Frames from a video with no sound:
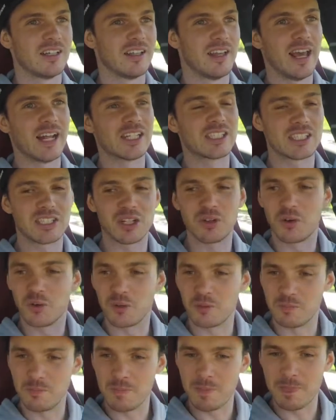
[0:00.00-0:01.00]
it's
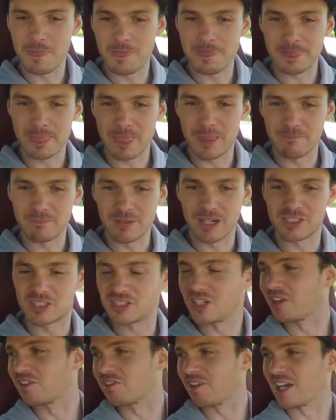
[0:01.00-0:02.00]
still
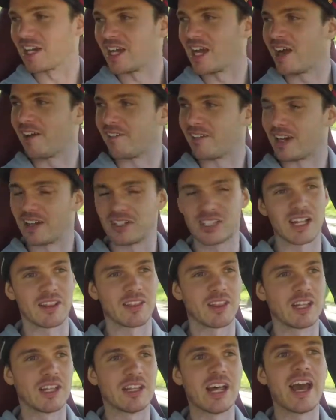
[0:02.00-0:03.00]
a great car, and I think
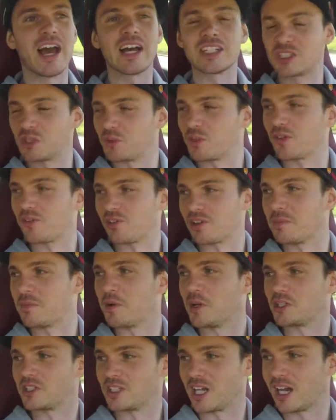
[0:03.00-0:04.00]
that they are still different in
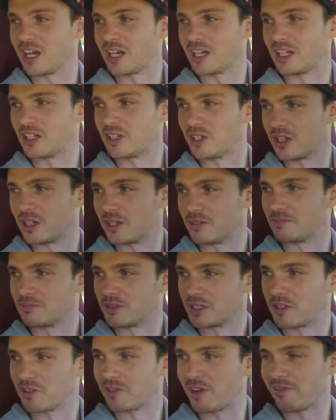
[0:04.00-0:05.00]
personality to the
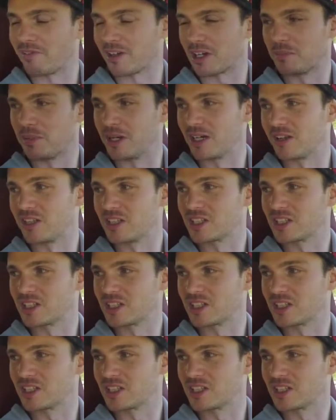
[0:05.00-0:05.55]
Carrera compared to this